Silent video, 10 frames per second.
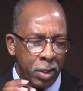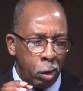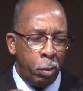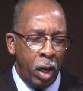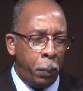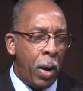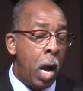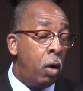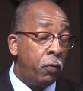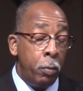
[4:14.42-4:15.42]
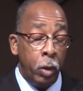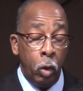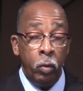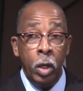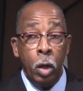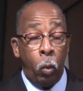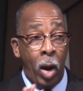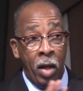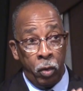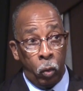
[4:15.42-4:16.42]
It's gonna be a powerful move.
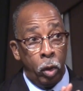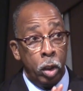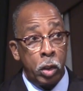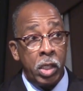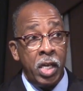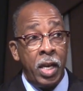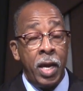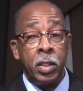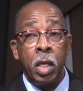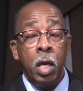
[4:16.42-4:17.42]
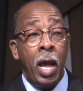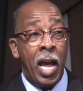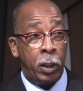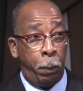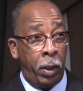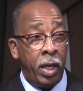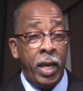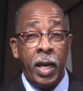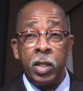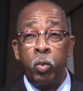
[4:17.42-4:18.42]
While the world see it as as
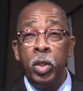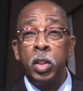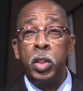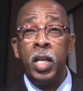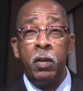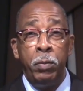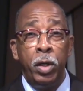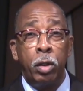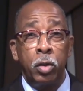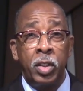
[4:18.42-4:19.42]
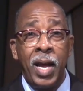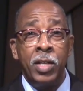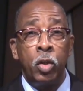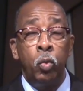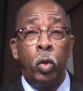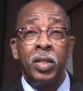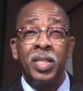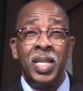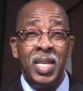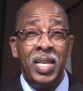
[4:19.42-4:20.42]
plagues, we'll see it as miracle signs and
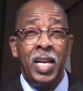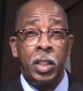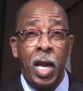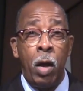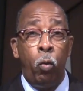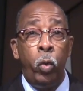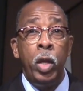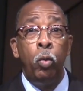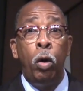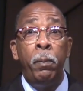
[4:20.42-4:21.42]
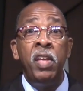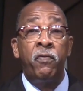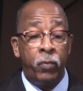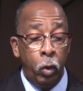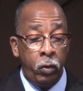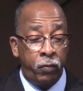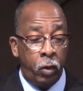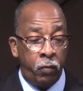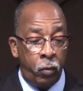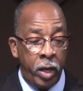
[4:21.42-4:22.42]
wonders. And in that time, we will be
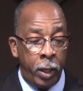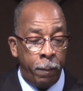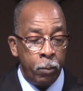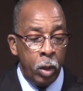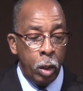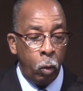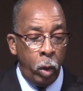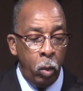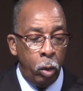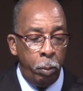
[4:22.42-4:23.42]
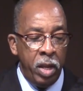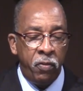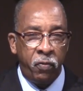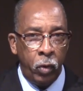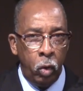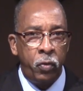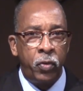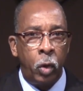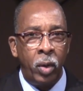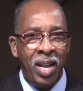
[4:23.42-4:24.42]
fruitful, friend. We will be
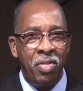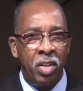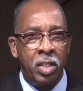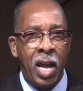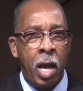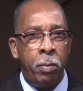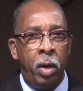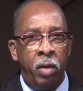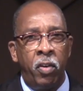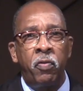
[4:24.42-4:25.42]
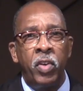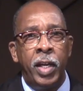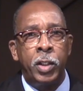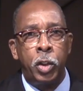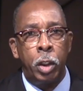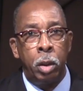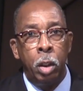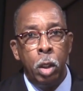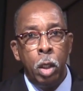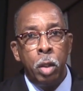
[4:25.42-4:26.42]
fruitful in the time of affliction.
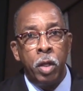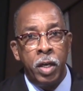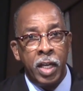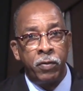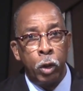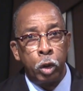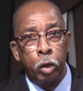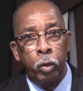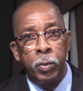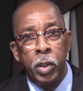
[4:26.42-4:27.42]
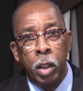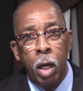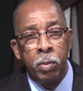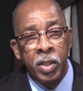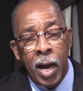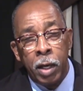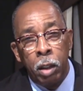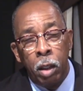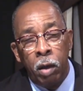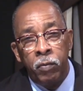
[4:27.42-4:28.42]
The next verse of scripture comes out
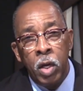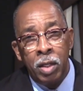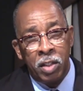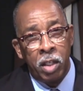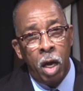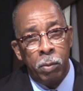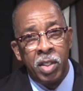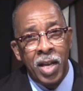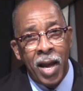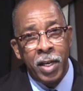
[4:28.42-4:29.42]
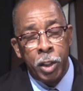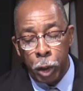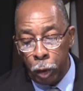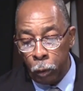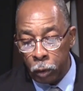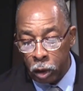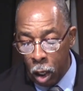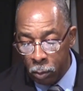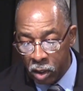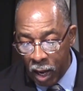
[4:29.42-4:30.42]
of Psalms 92.
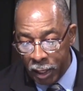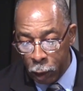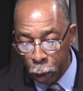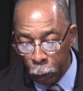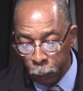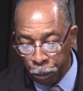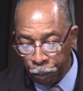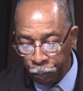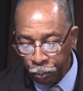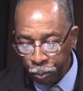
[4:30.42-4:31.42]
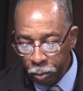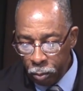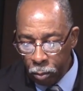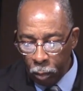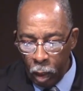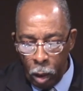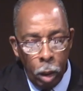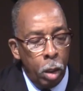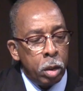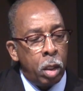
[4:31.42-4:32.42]
Psalms 92.
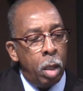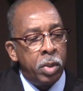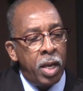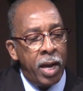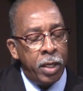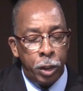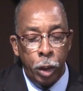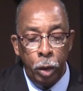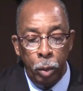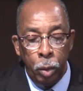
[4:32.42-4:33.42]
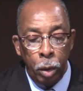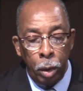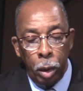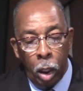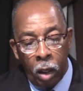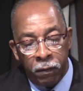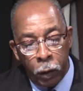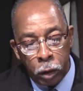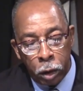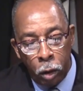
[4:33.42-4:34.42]
Psalms 92 uh,
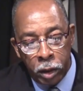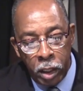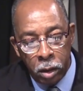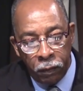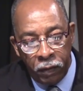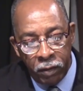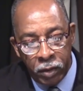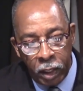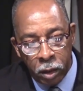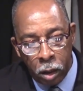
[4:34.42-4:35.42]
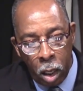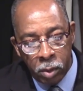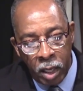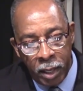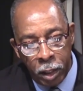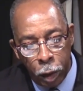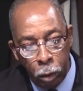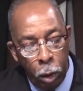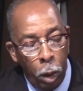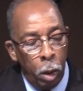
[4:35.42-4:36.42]
verse 13 to 15, Psalms 92.